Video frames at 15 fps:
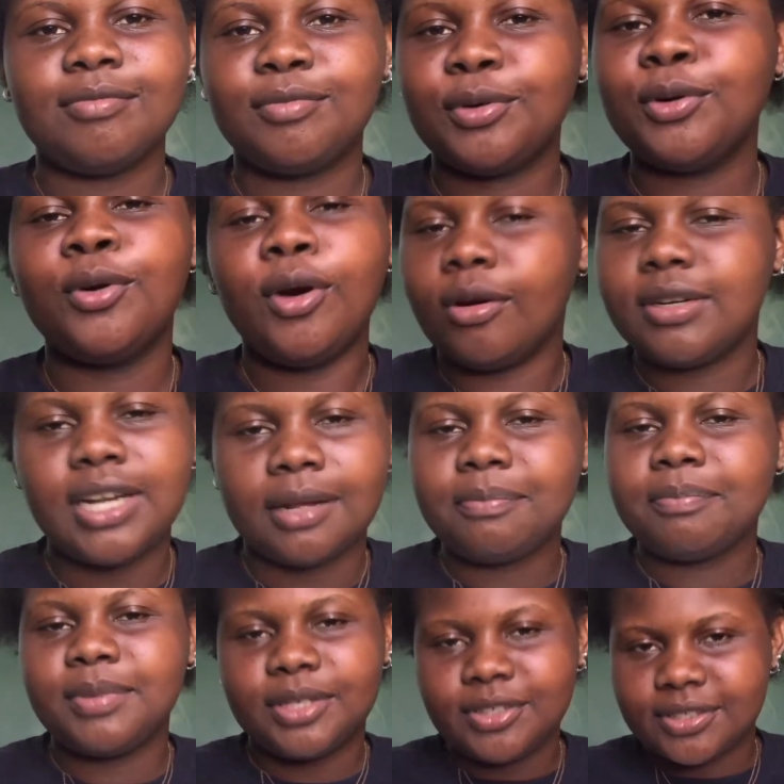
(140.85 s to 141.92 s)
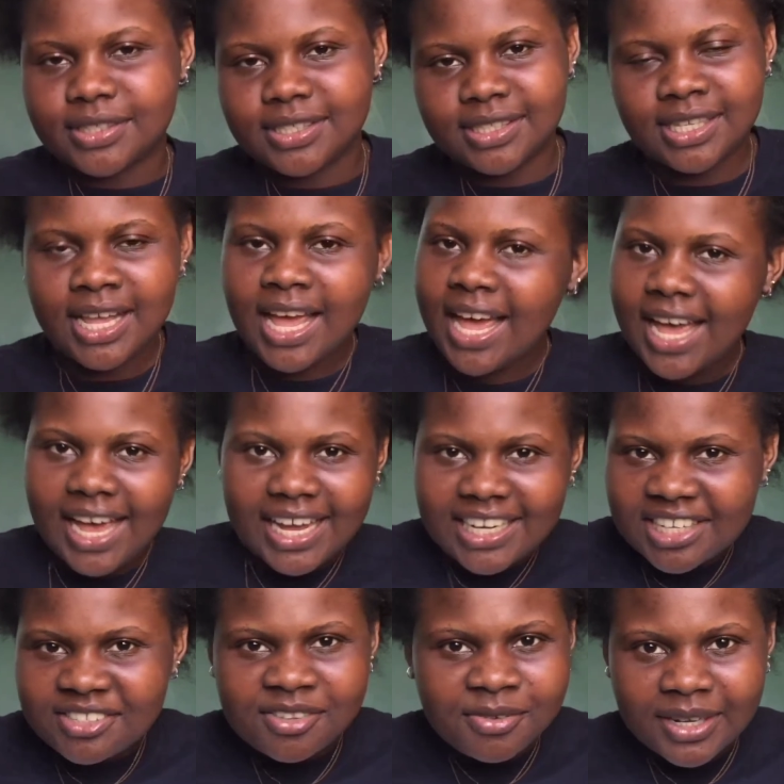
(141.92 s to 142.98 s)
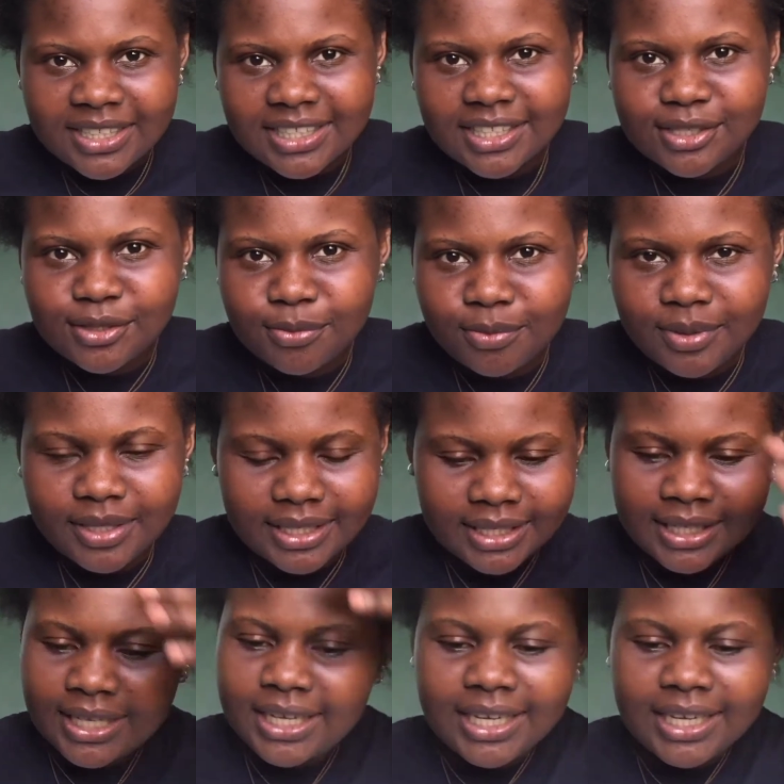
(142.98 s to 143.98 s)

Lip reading: we'll hold up because I just don't want this to be